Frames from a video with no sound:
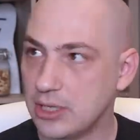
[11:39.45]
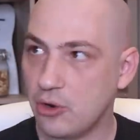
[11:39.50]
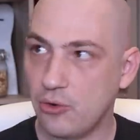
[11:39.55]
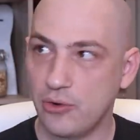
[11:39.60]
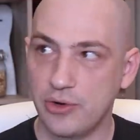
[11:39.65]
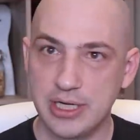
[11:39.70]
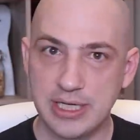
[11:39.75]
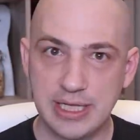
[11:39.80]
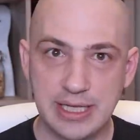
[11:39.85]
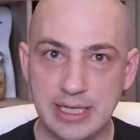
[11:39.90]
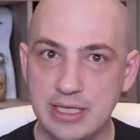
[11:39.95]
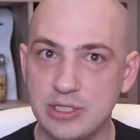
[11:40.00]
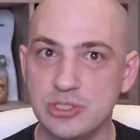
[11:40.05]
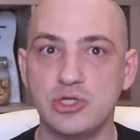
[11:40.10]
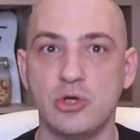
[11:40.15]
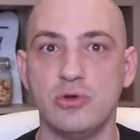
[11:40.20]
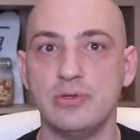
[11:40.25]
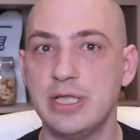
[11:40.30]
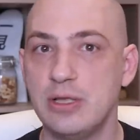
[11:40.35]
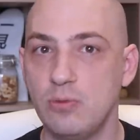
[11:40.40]
There already
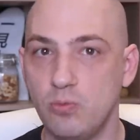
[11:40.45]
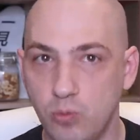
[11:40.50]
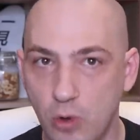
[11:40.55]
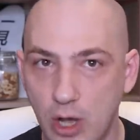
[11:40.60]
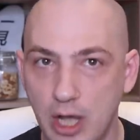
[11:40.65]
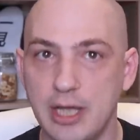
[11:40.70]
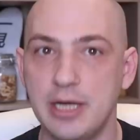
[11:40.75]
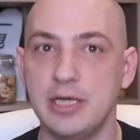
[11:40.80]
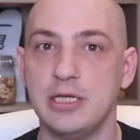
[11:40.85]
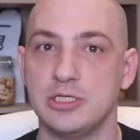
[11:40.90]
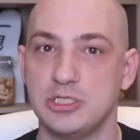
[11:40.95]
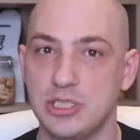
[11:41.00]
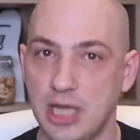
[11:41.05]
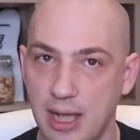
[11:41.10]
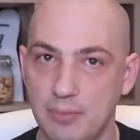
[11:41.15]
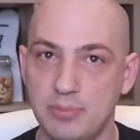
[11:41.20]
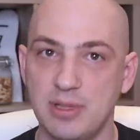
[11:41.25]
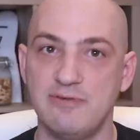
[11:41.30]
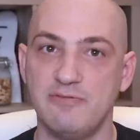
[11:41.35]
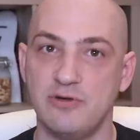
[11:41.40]
is only one
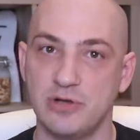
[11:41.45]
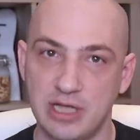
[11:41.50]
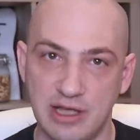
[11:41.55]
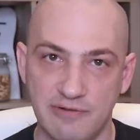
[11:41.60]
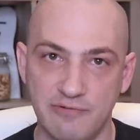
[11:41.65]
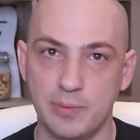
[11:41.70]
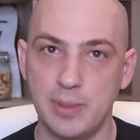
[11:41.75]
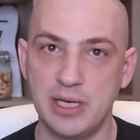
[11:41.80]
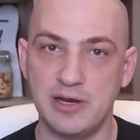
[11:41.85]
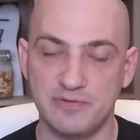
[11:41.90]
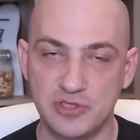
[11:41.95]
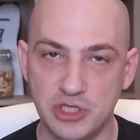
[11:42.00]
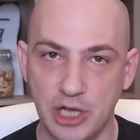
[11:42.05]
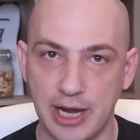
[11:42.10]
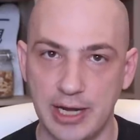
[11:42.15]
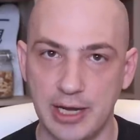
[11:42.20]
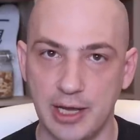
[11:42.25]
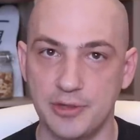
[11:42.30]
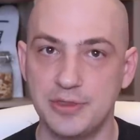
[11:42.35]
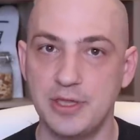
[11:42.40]
top-level government of
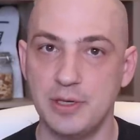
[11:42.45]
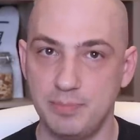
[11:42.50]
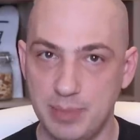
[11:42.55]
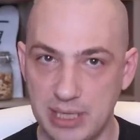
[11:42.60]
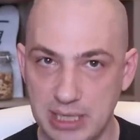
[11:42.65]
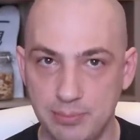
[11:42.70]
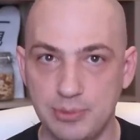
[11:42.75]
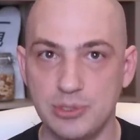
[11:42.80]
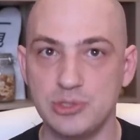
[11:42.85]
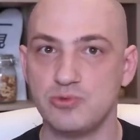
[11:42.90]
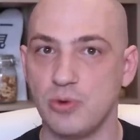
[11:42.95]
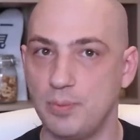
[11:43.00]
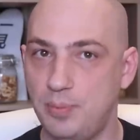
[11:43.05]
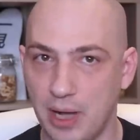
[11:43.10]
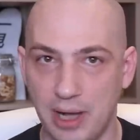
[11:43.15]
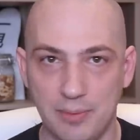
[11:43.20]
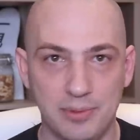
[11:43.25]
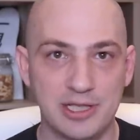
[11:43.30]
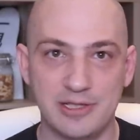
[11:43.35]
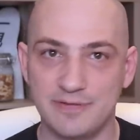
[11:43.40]
China, the People's
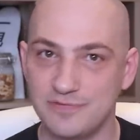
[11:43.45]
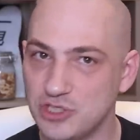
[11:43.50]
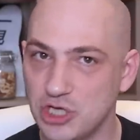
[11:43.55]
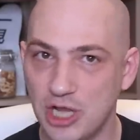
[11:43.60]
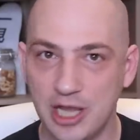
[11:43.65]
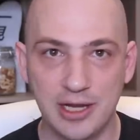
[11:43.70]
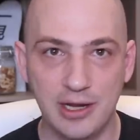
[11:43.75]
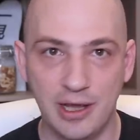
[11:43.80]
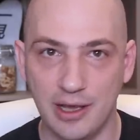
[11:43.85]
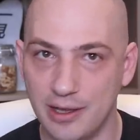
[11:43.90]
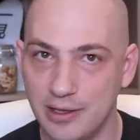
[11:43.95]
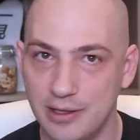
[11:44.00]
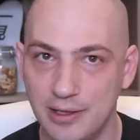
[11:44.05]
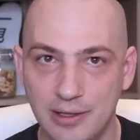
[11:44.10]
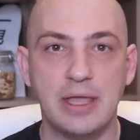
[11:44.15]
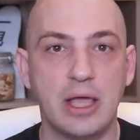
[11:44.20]
Republic of China.